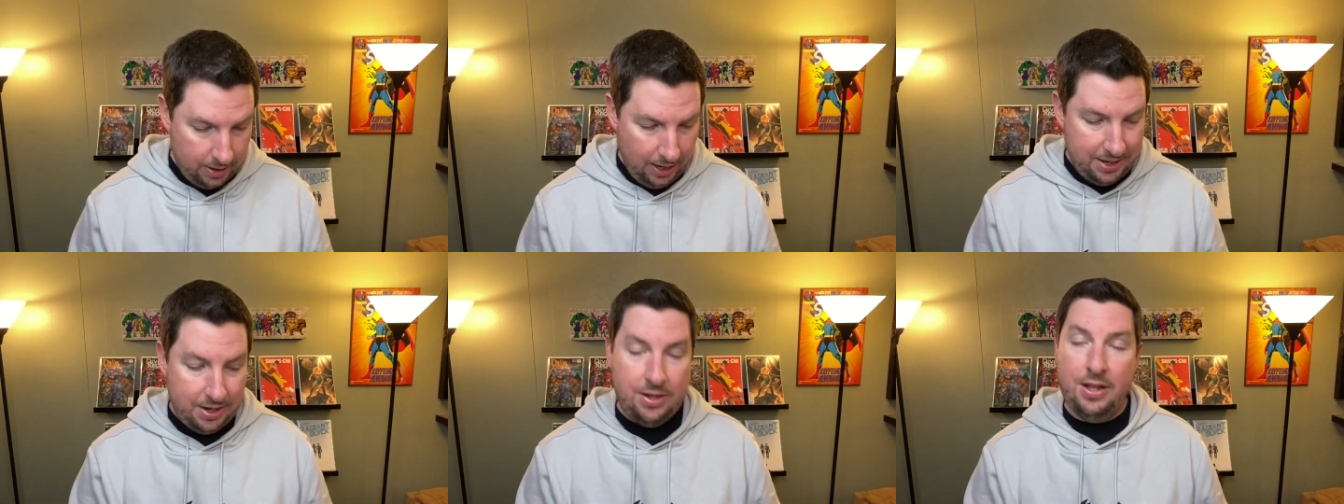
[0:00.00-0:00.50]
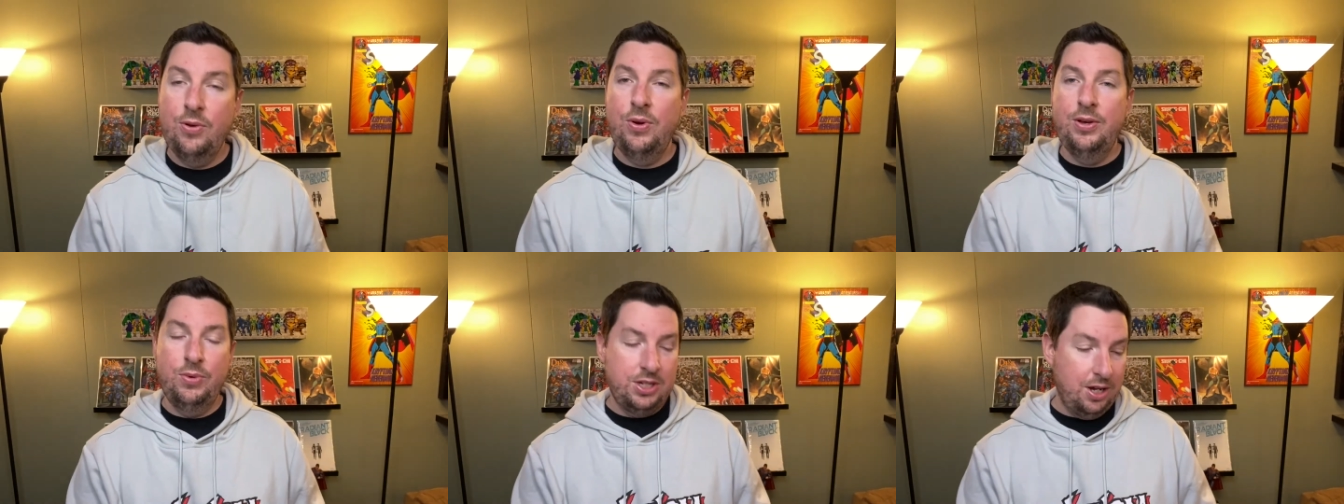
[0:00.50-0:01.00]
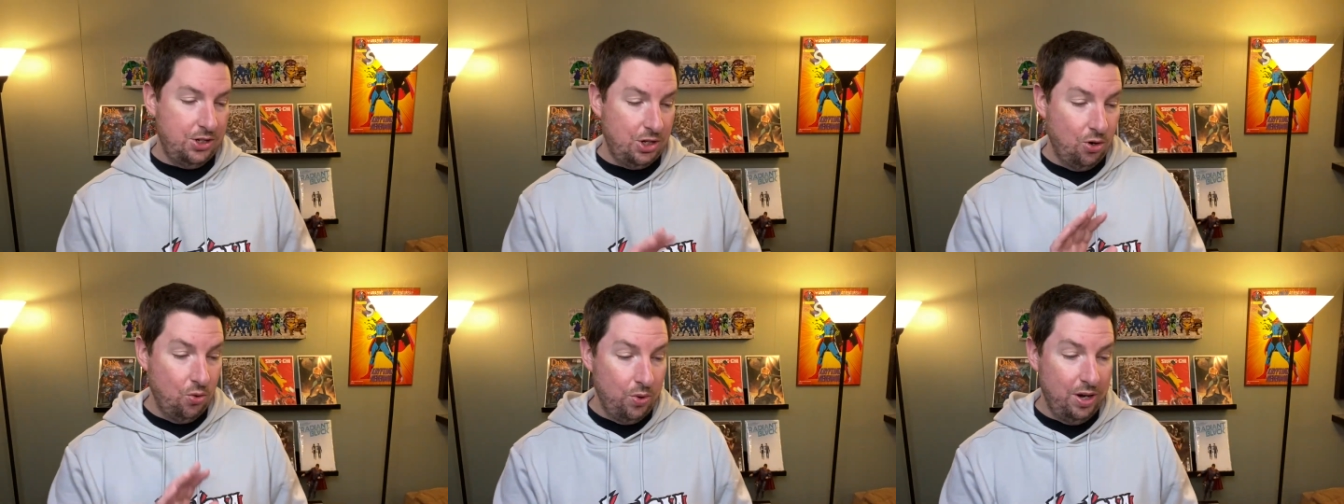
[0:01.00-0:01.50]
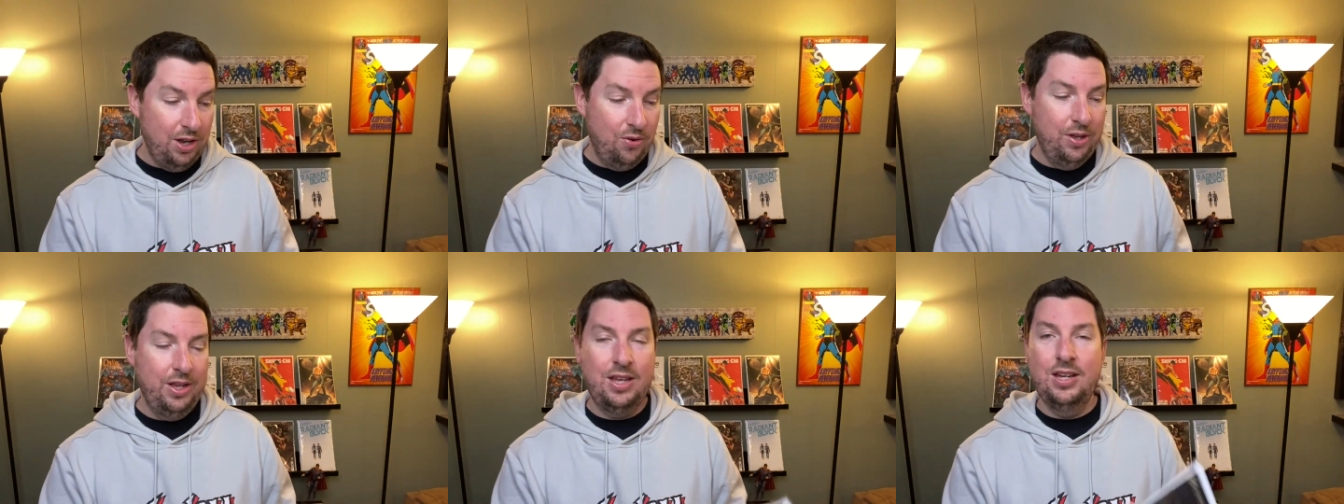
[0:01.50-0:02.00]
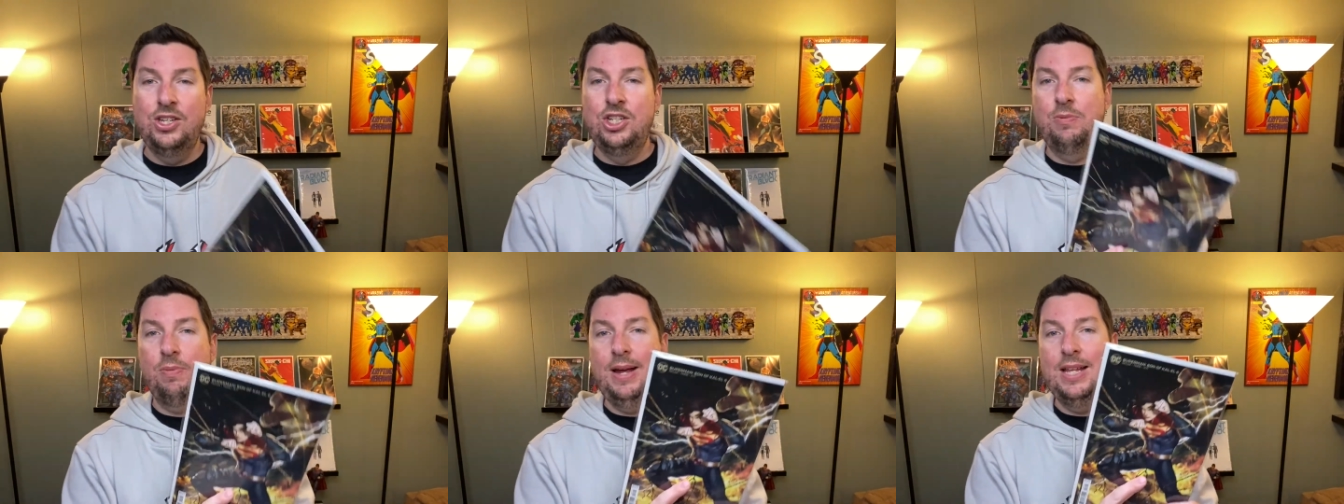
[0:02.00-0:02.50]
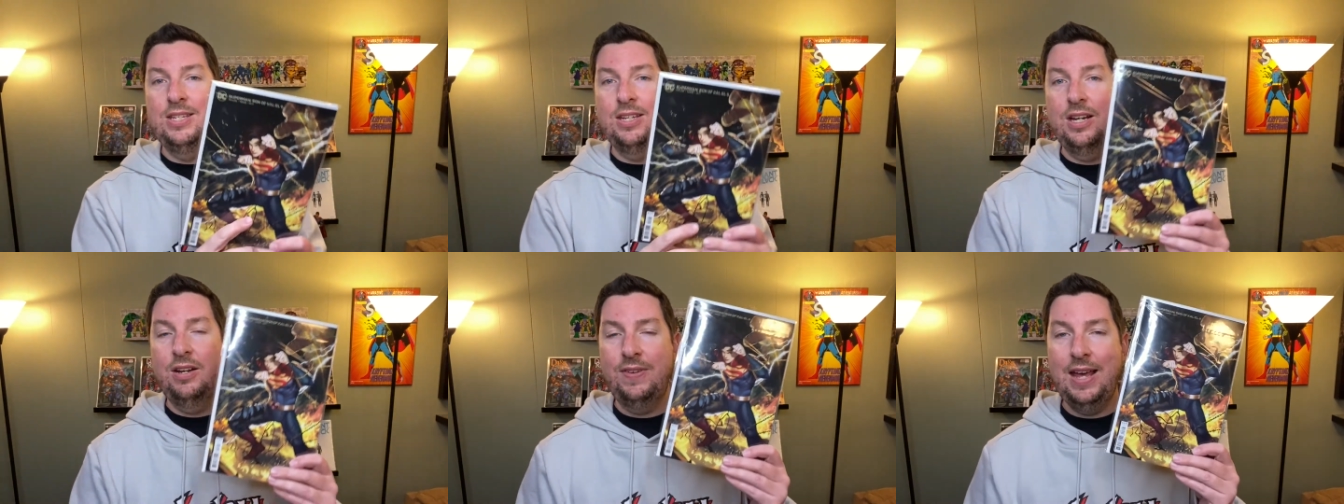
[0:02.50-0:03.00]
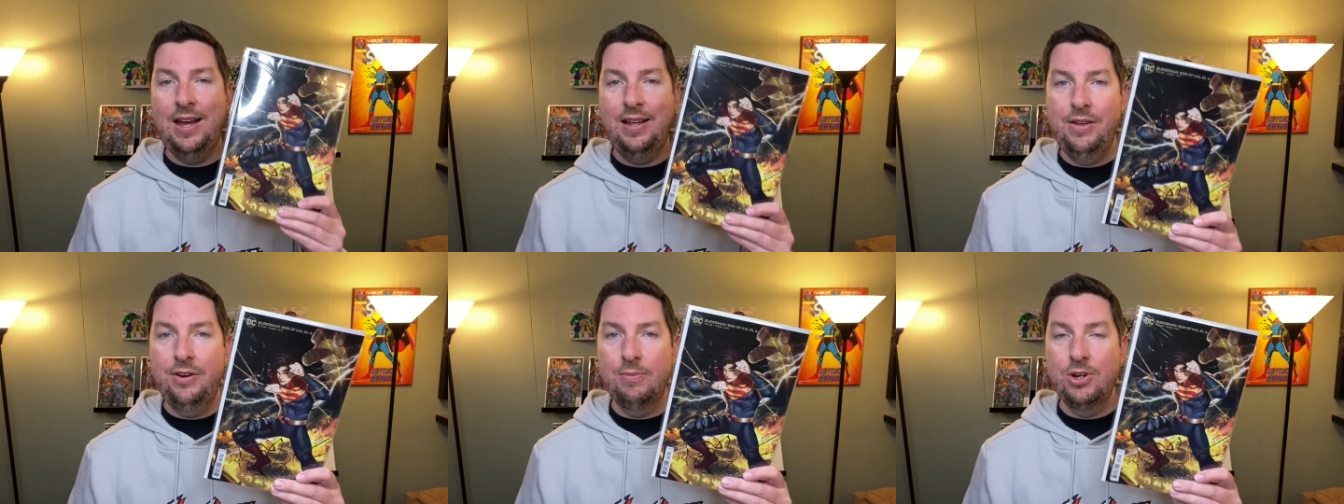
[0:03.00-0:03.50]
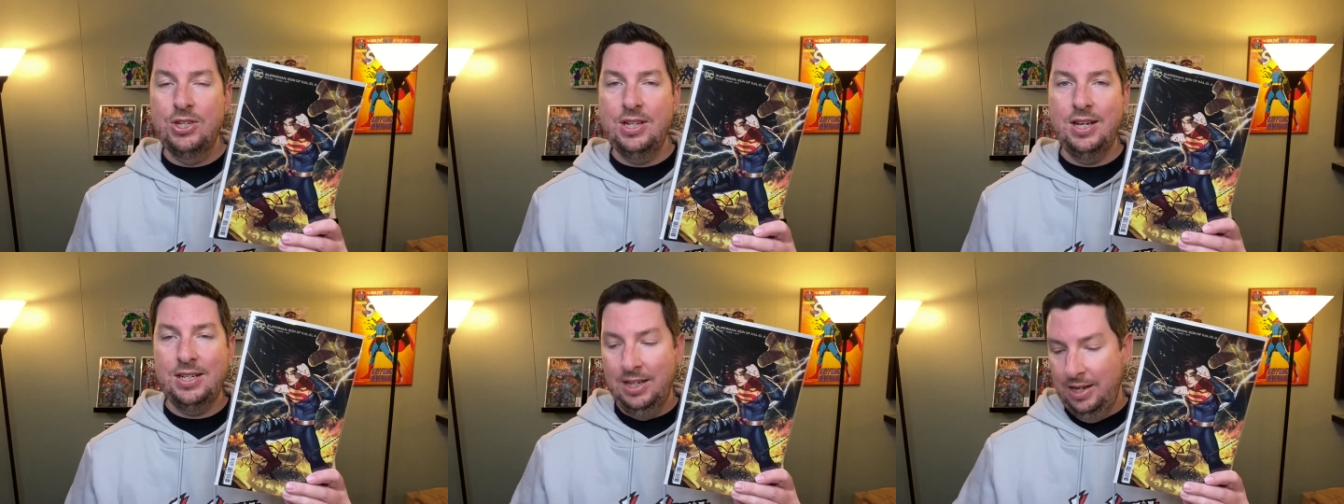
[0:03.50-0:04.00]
And then another one that was also really, really good, Superman Son of Kal-El number 6.